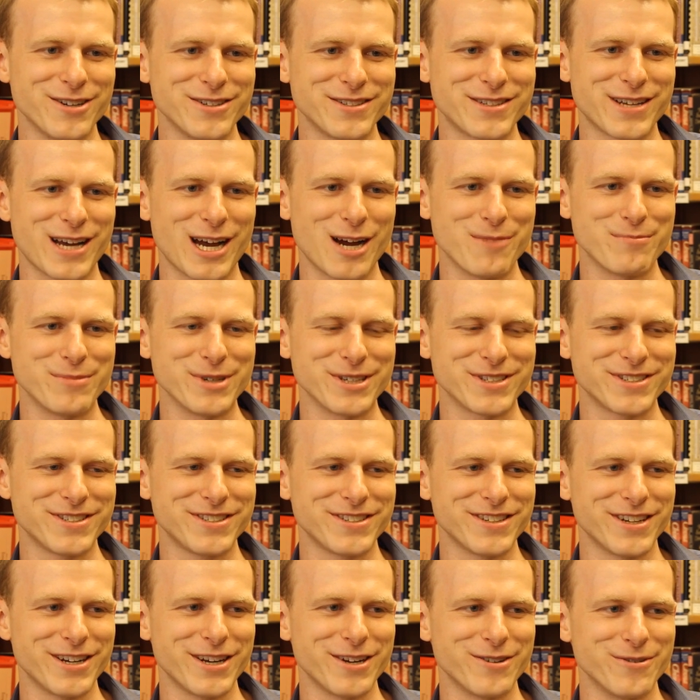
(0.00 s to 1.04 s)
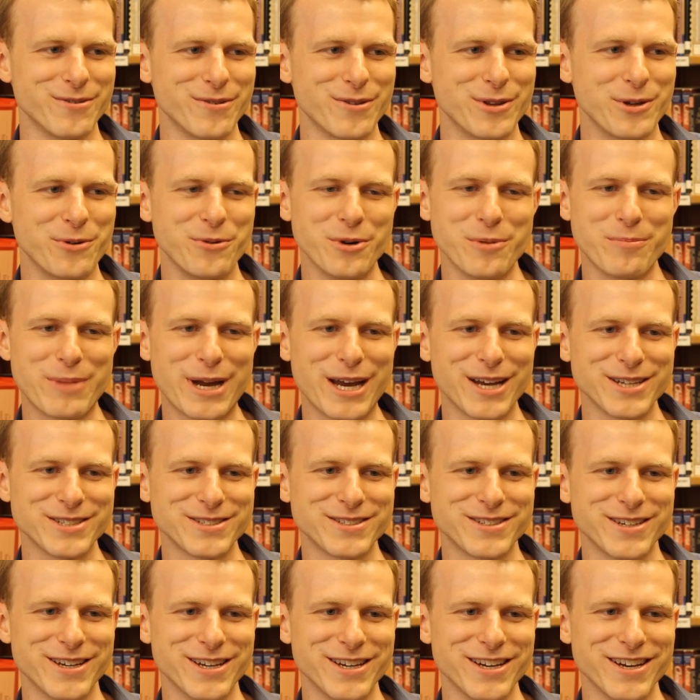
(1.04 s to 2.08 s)
topics that I don't think would
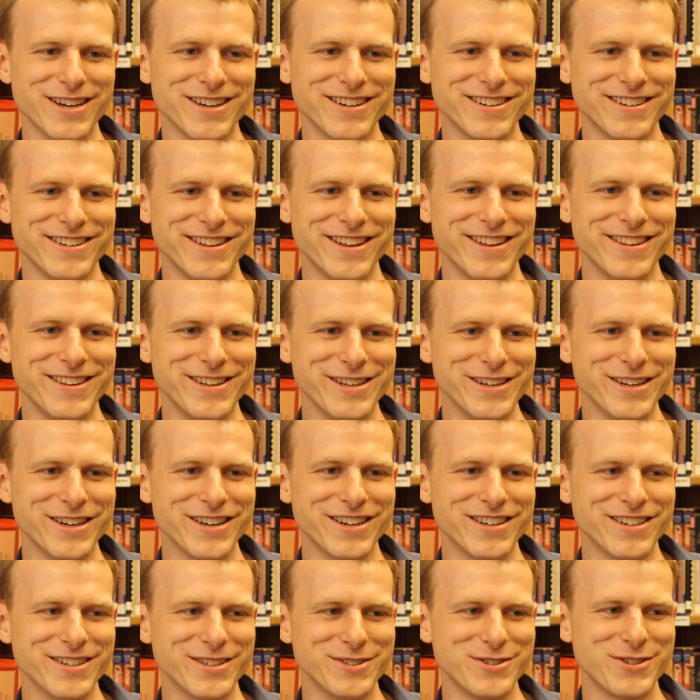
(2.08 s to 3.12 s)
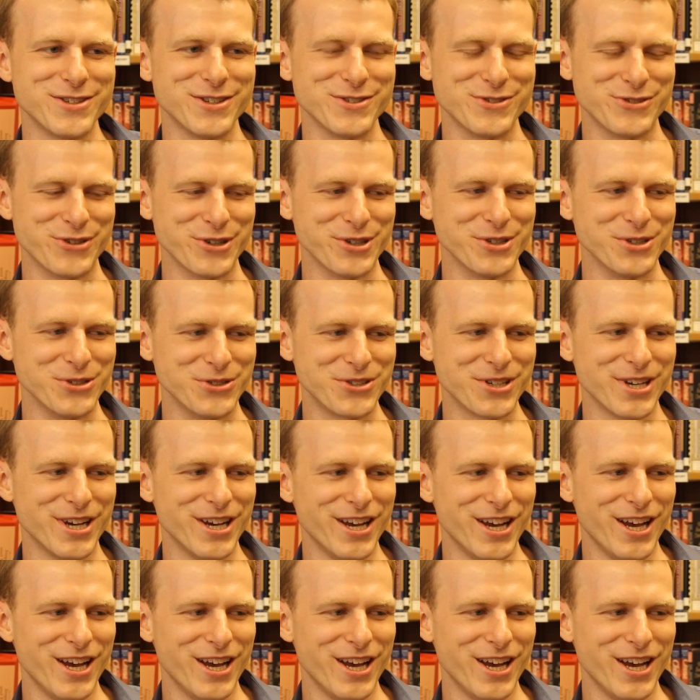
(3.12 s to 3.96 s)
pass the censors.